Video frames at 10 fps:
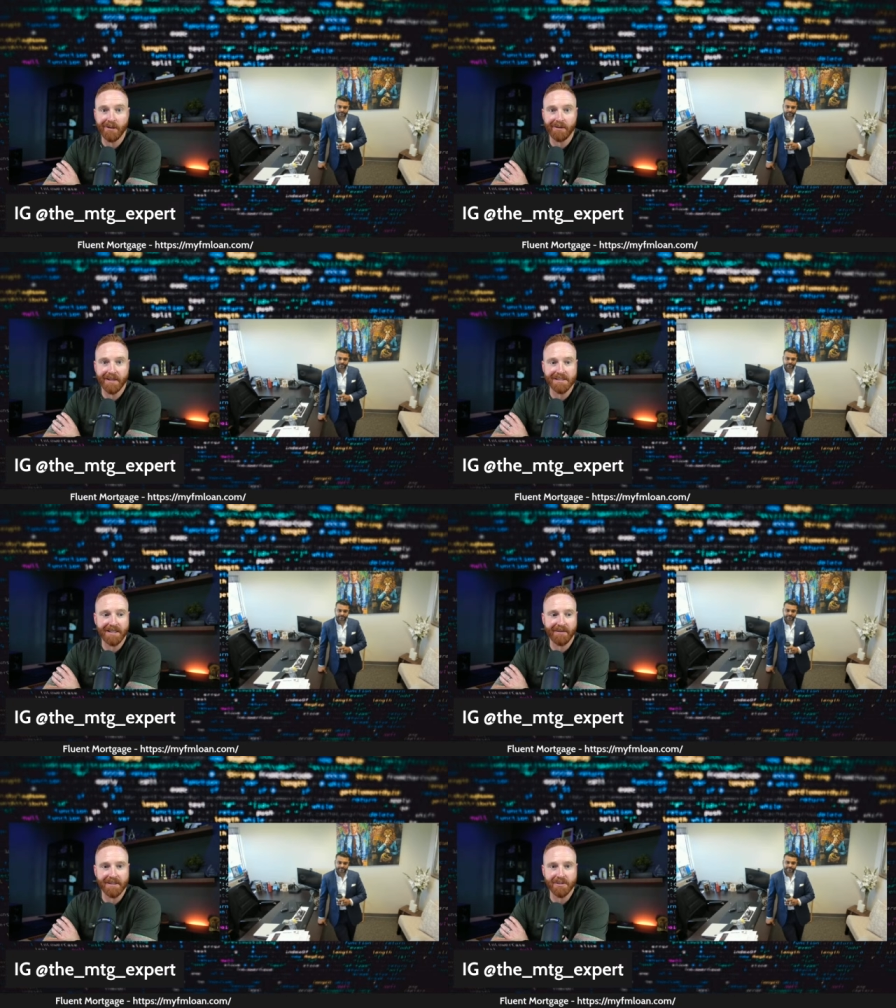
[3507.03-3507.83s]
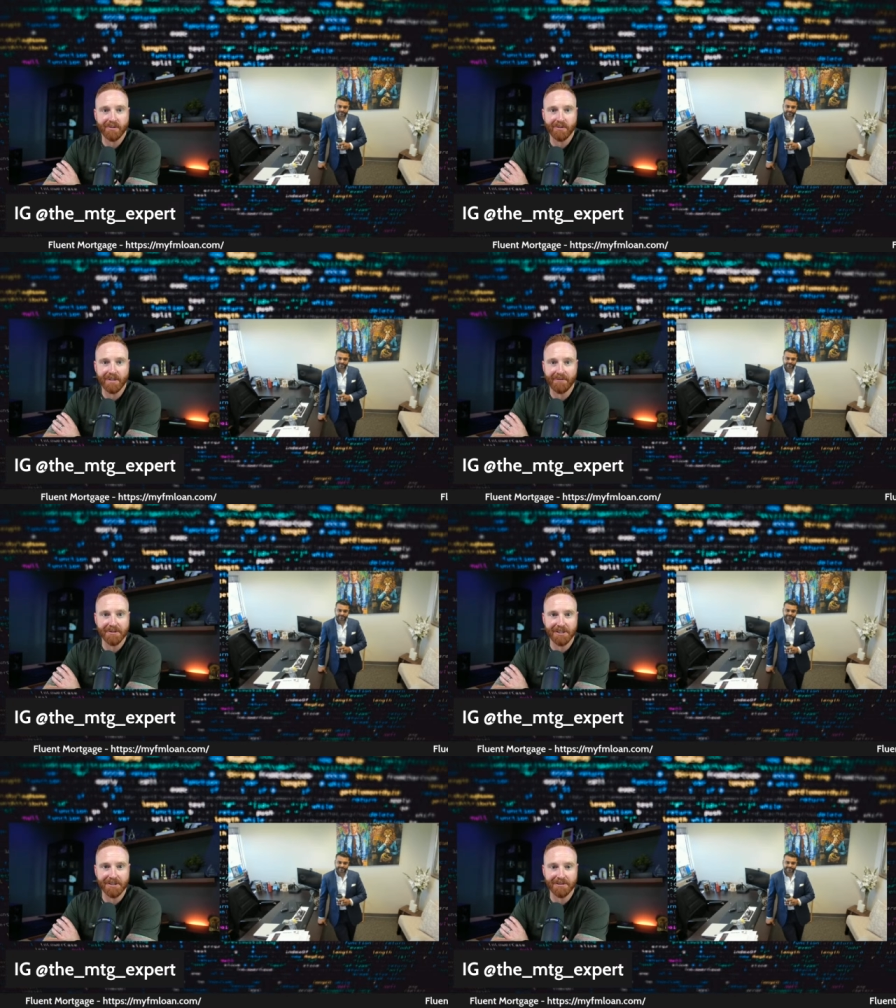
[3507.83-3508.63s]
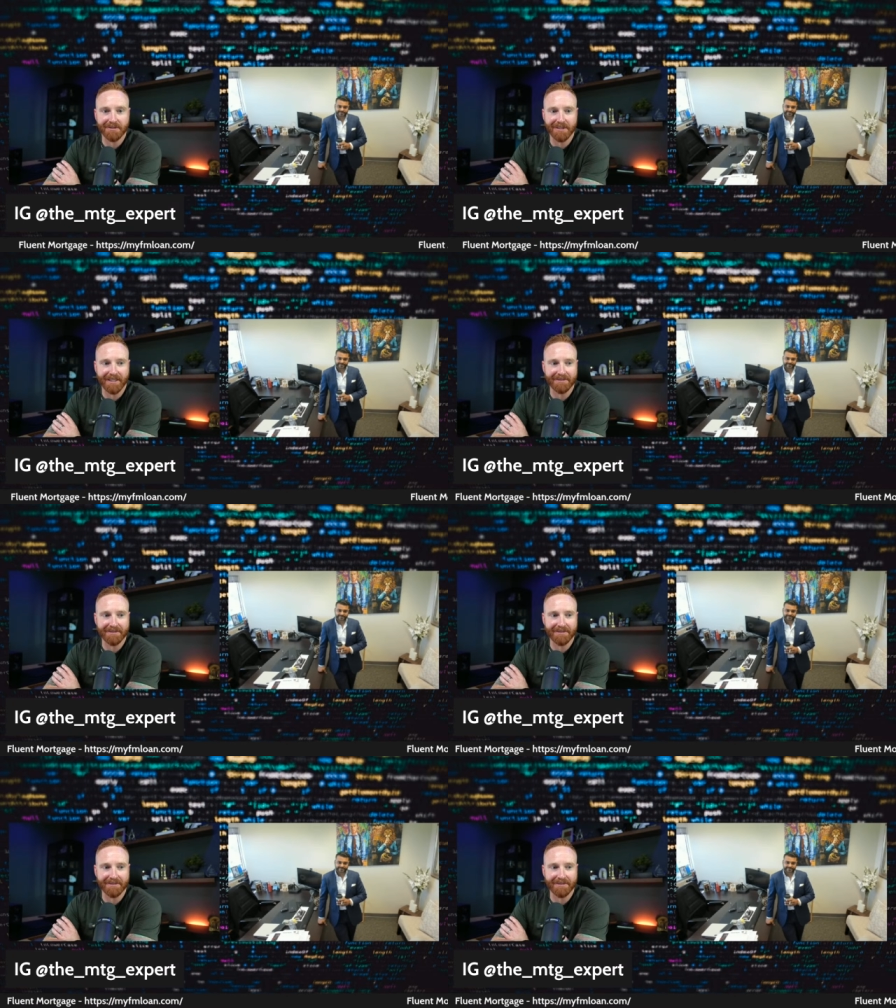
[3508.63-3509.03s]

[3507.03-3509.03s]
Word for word: and that's how this whole conversation like